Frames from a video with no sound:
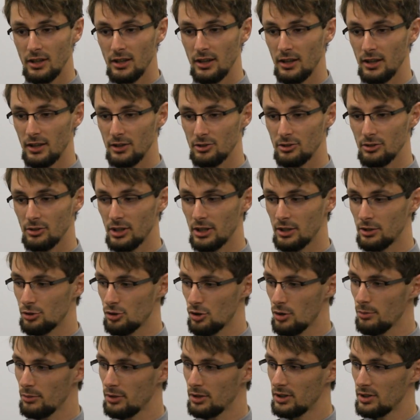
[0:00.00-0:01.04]
So like
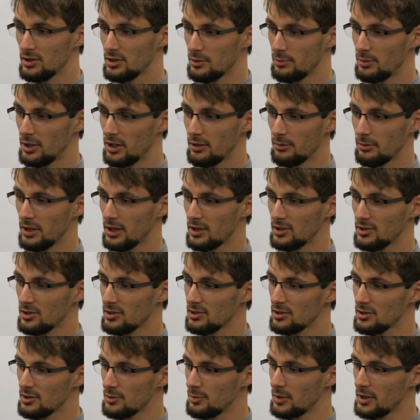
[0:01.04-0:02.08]
German is a bane of my
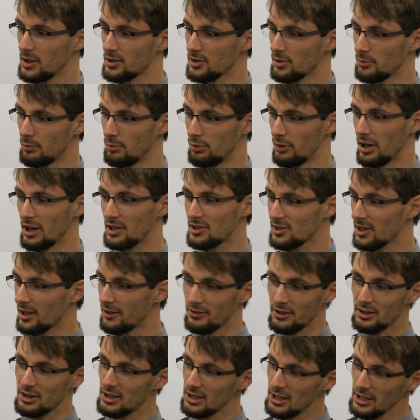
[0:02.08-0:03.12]
existence because it breaks
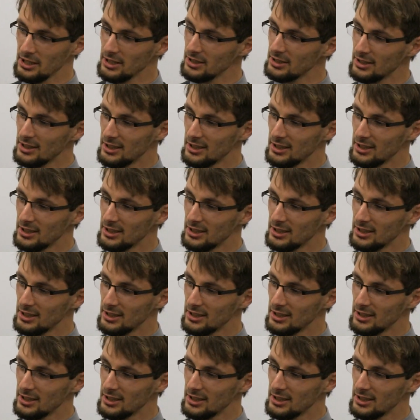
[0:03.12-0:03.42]
everything.